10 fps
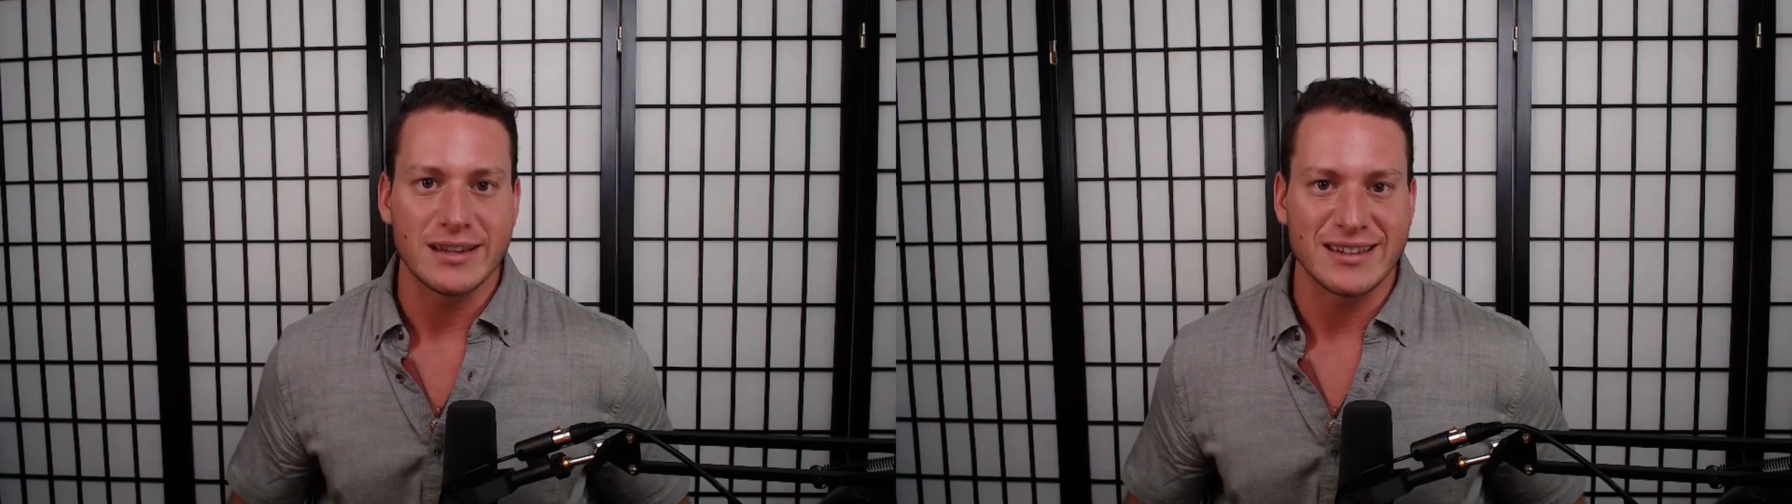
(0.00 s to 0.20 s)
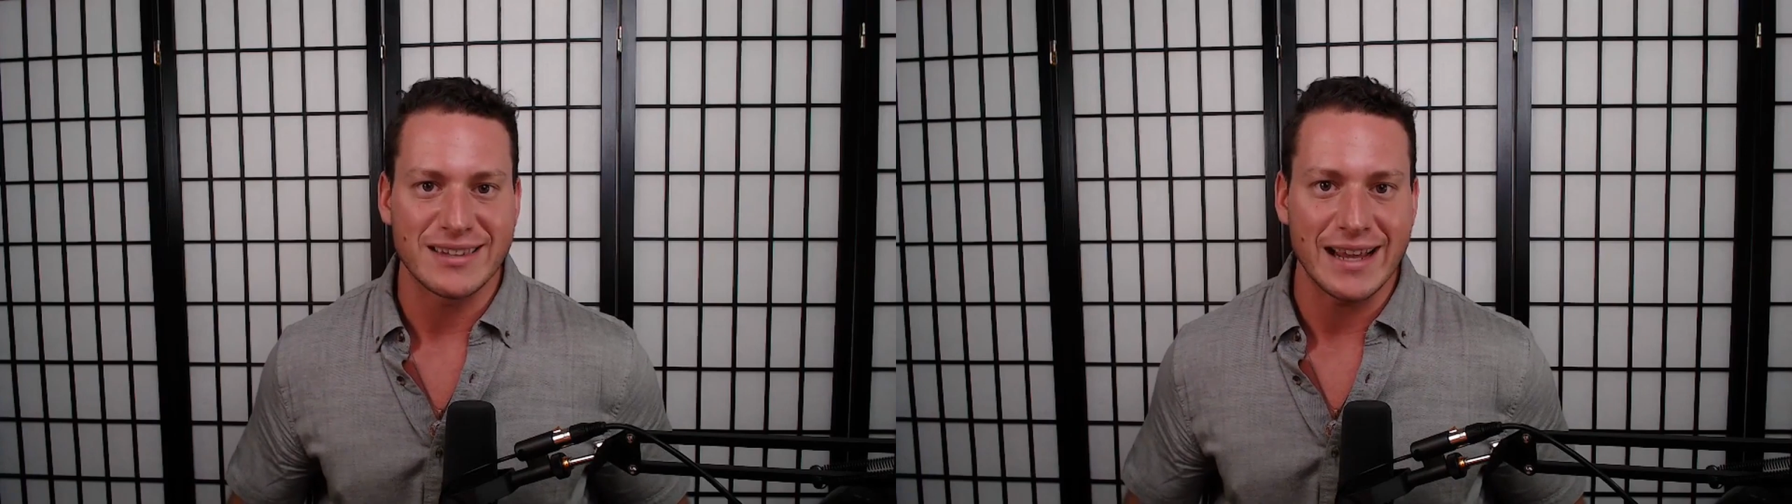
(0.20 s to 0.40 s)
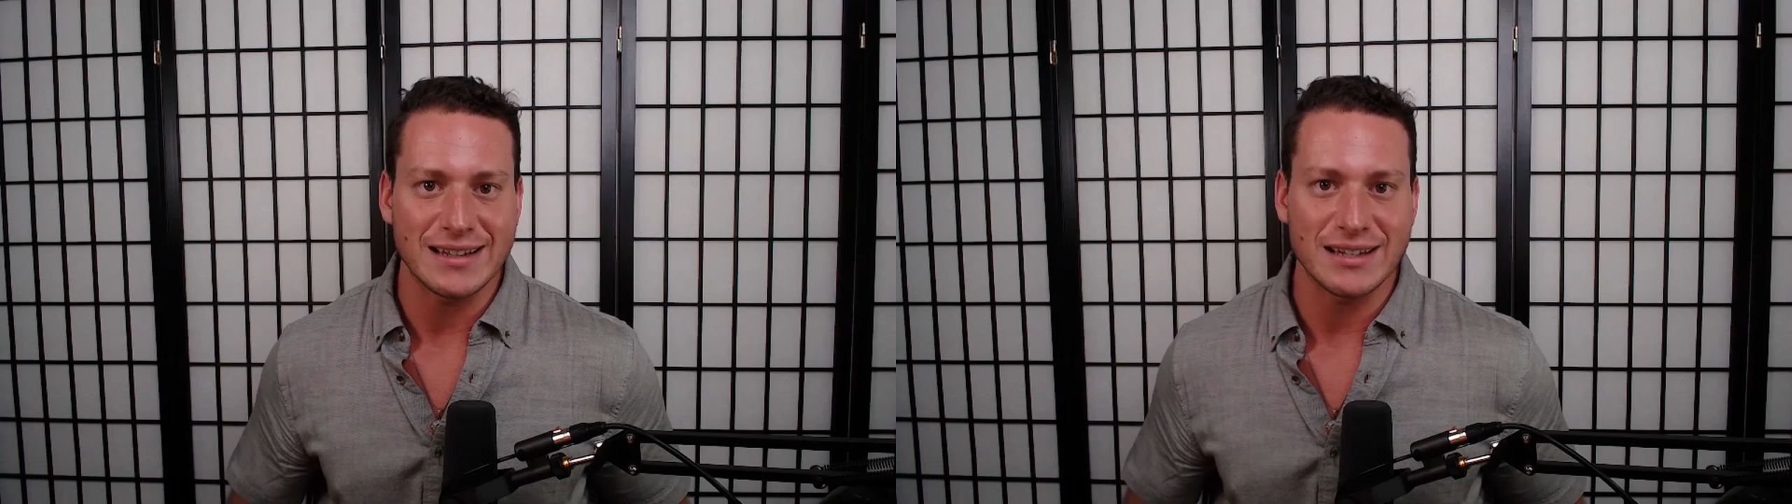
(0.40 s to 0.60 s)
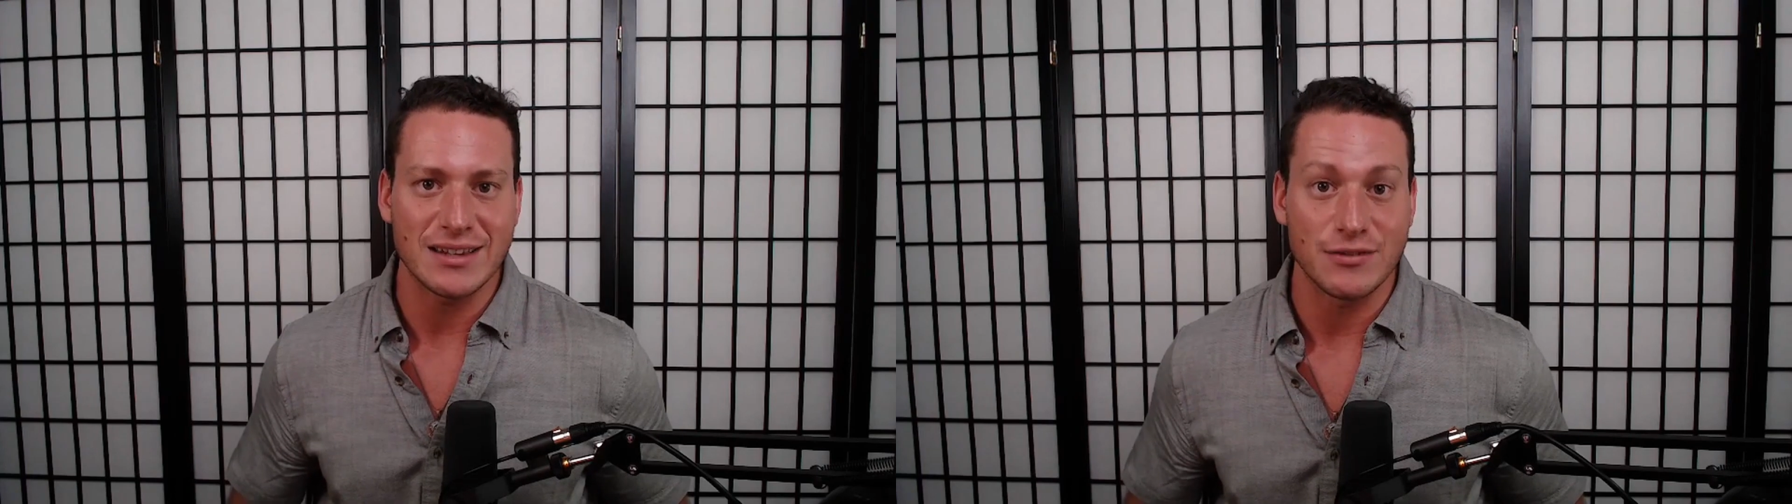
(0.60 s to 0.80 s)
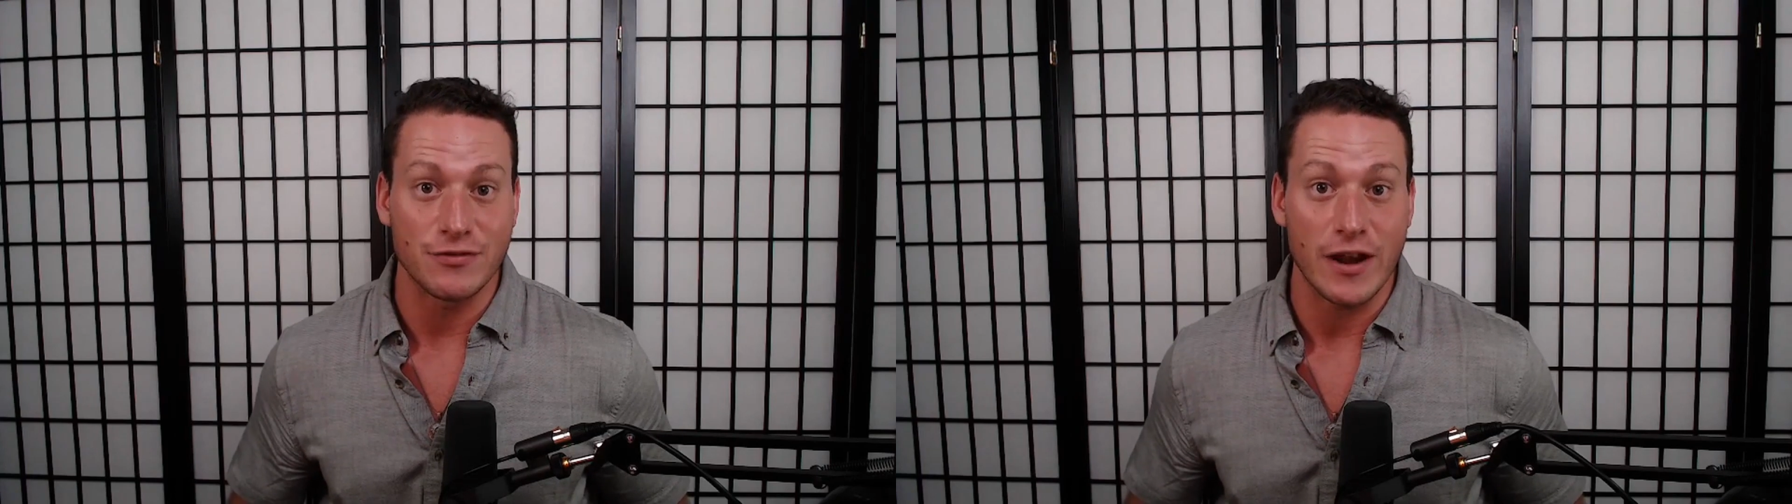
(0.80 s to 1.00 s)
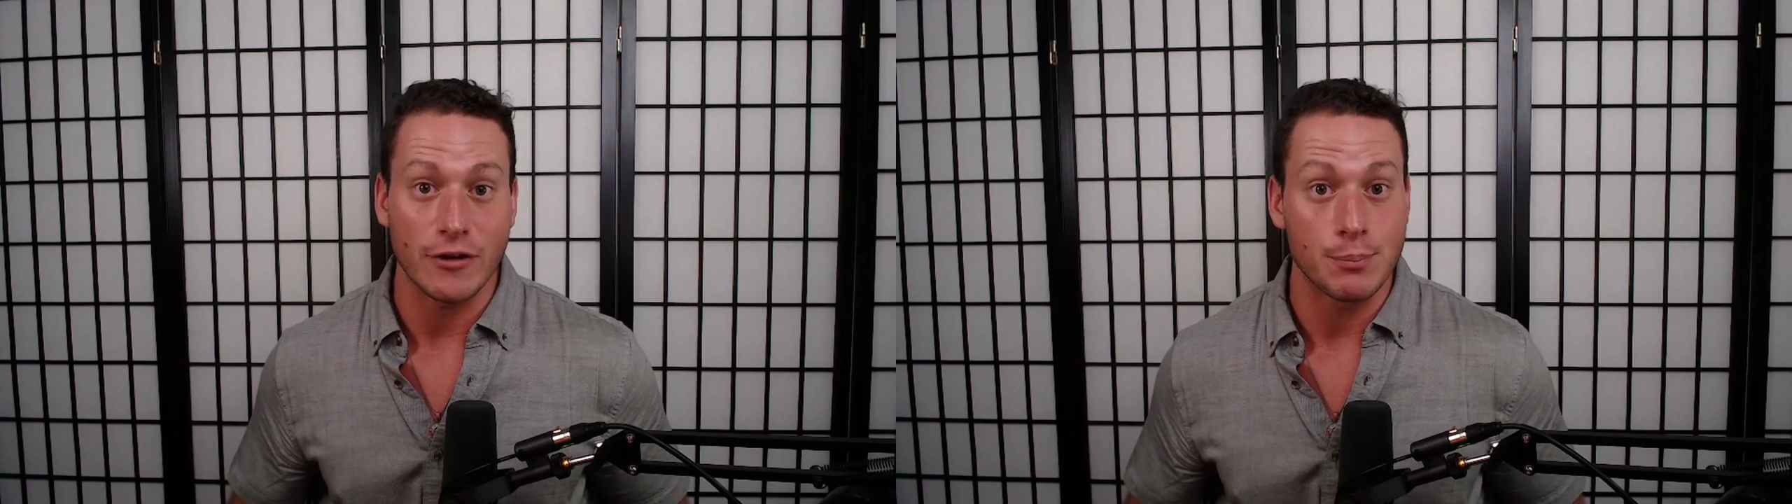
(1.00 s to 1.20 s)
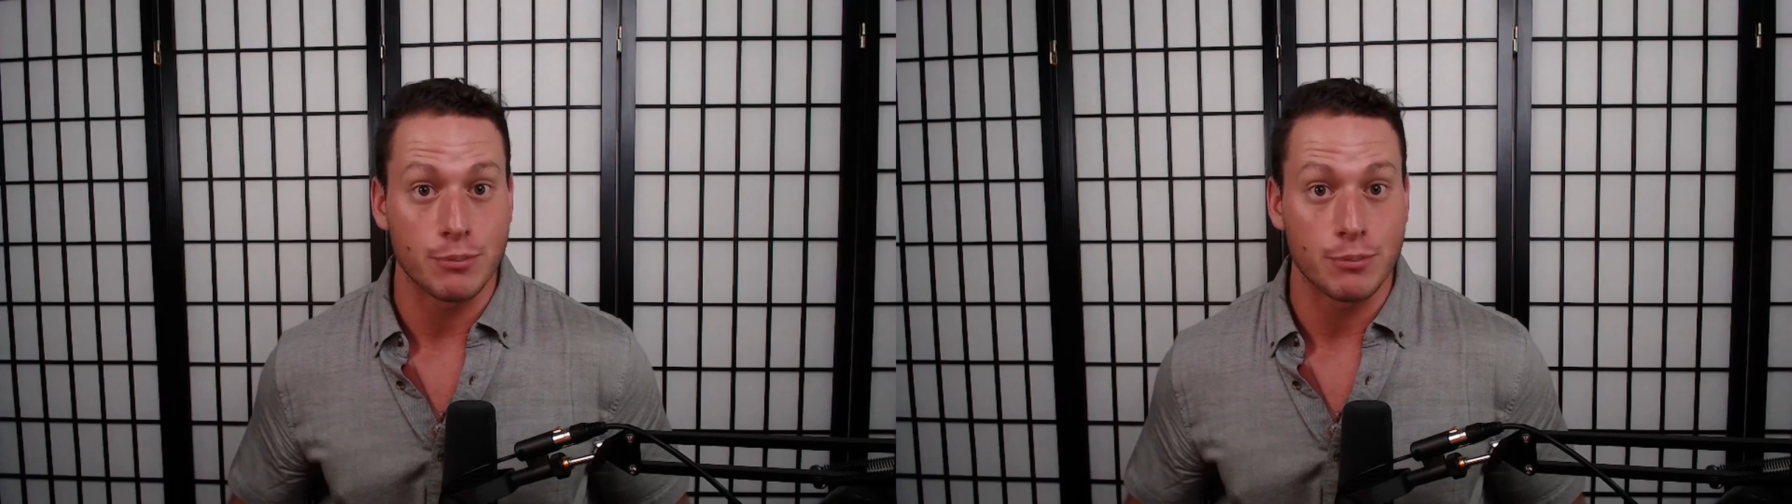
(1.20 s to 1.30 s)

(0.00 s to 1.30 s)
DeSantis is very